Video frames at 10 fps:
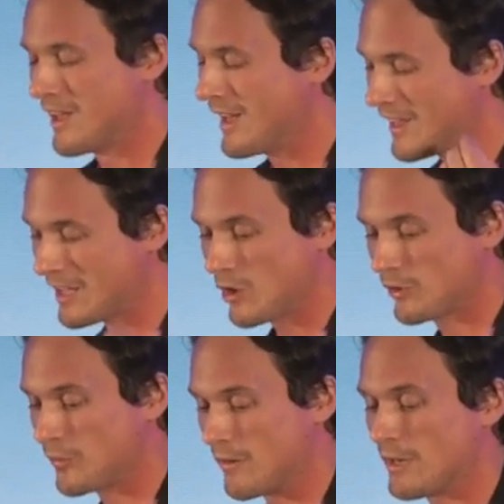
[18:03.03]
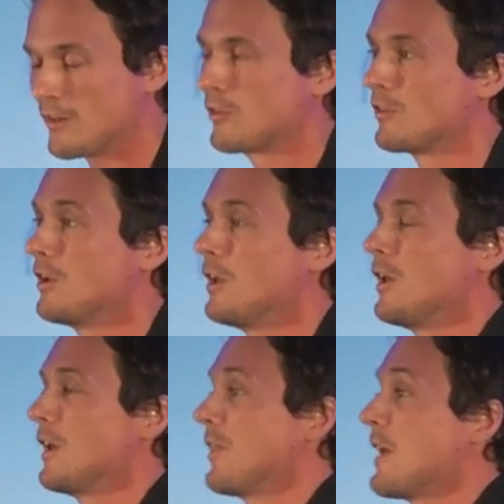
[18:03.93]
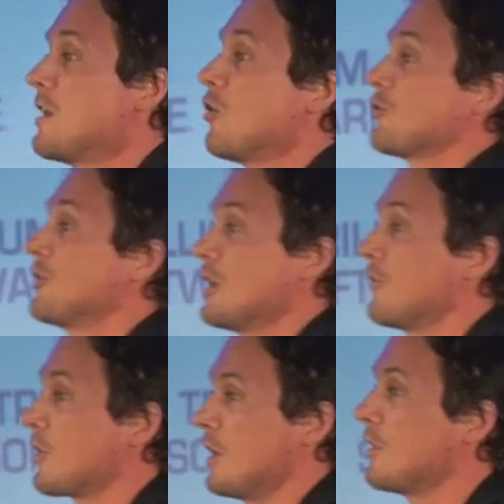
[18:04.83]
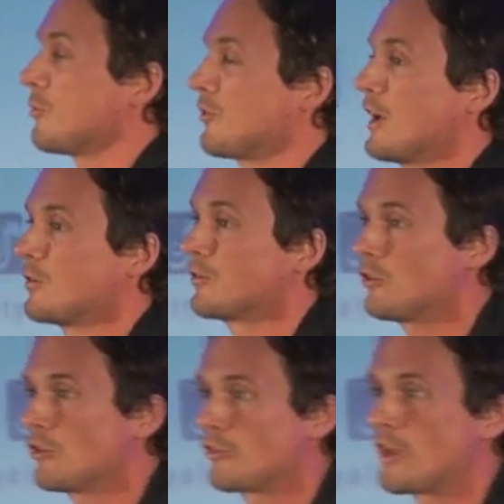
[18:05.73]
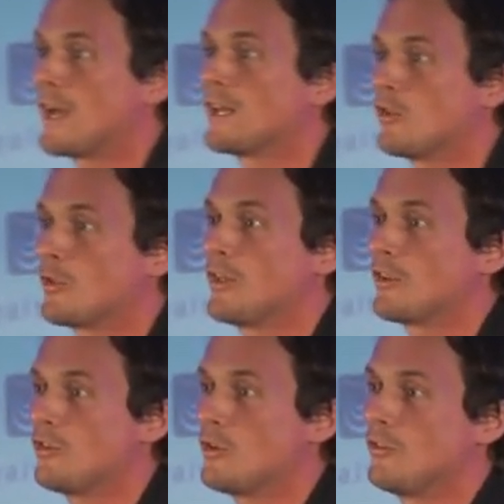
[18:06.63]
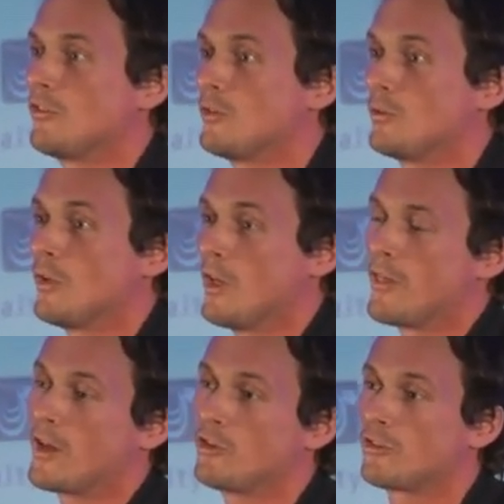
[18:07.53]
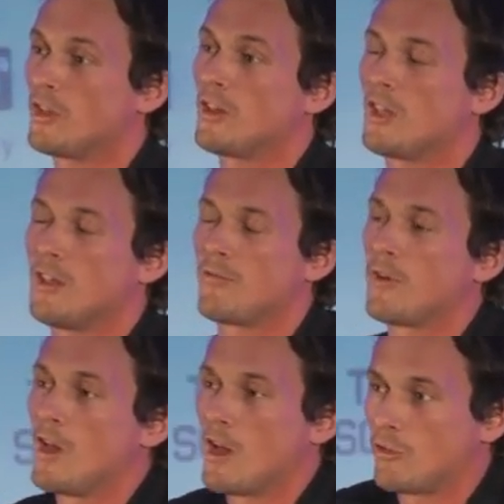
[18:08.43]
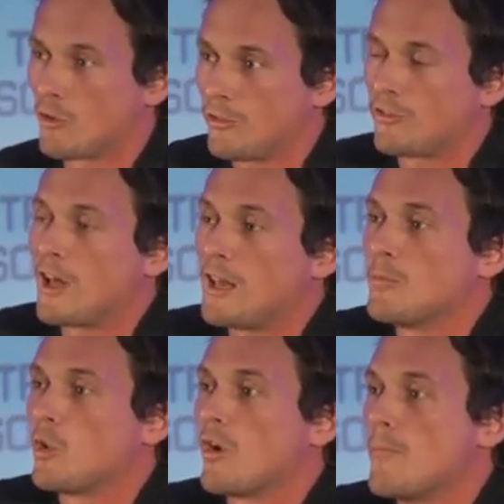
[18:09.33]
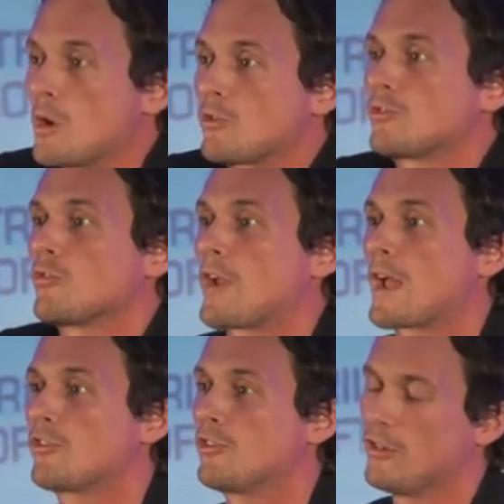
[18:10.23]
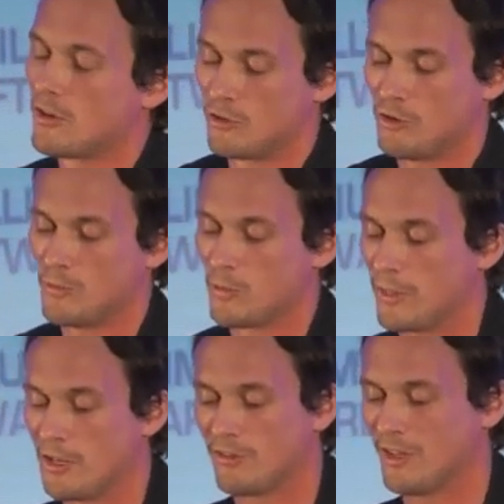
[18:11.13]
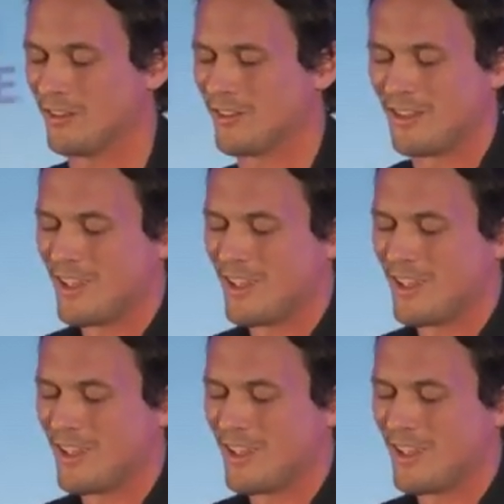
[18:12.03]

And they cost very little. And they're not significant in themselves. They're just tiny little things that you can do that just give a sort of slightly more emotional reaction in the consumer when they see it.